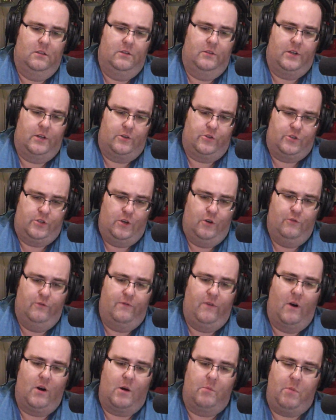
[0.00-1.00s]
so
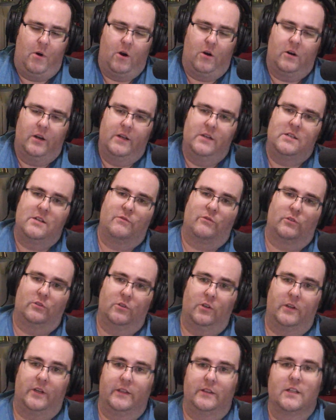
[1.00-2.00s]
far apart and different
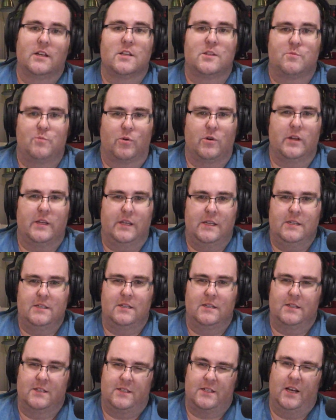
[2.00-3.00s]
looking that it's pretty easy
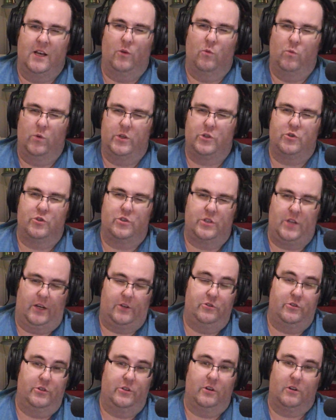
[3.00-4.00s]
to tell which
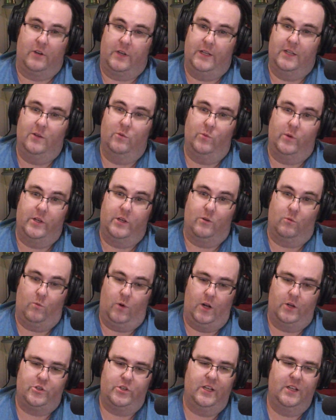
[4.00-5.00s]
section you're in when you're
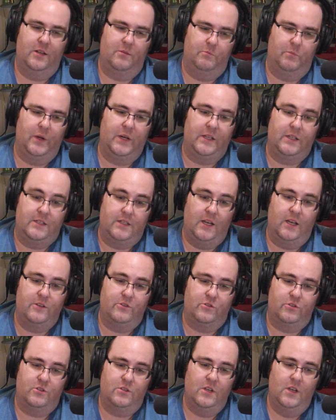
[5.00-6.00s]
watching it, but it
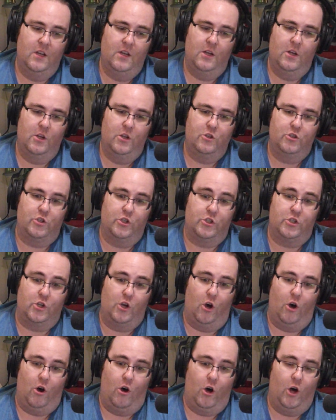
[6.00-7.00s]
does just
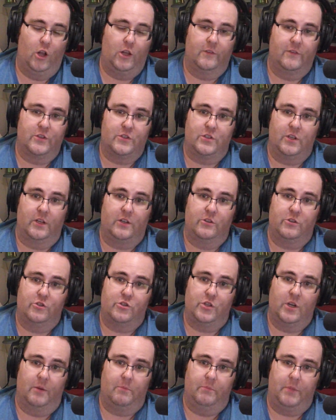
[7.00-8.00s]
all of a sudden
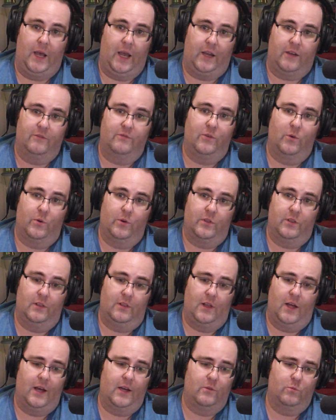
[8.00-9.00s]
jump back and forth a
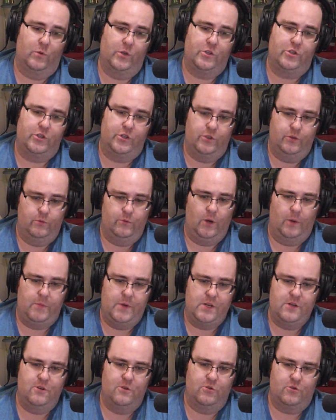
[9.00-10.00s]
lot, which
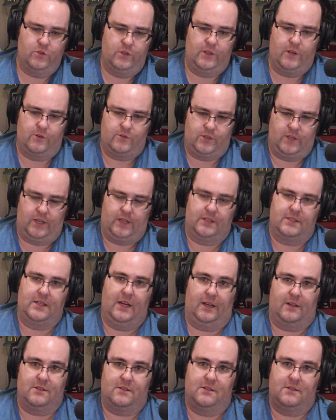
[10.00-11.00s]
usually there's like a
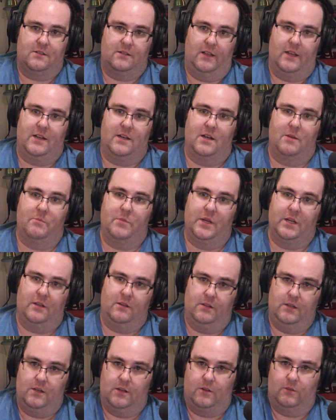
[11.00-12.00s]
text slate, a big,
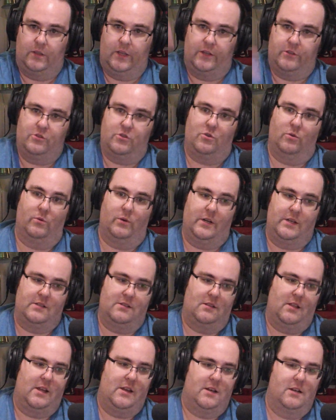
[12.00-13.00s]
like story
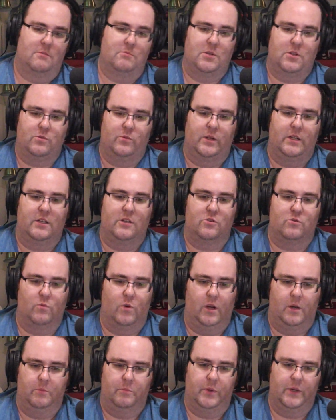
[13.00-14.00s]
slate in between each
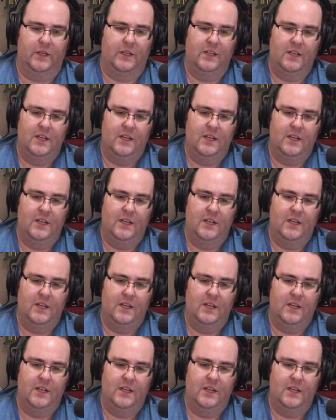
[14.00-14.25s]
one, but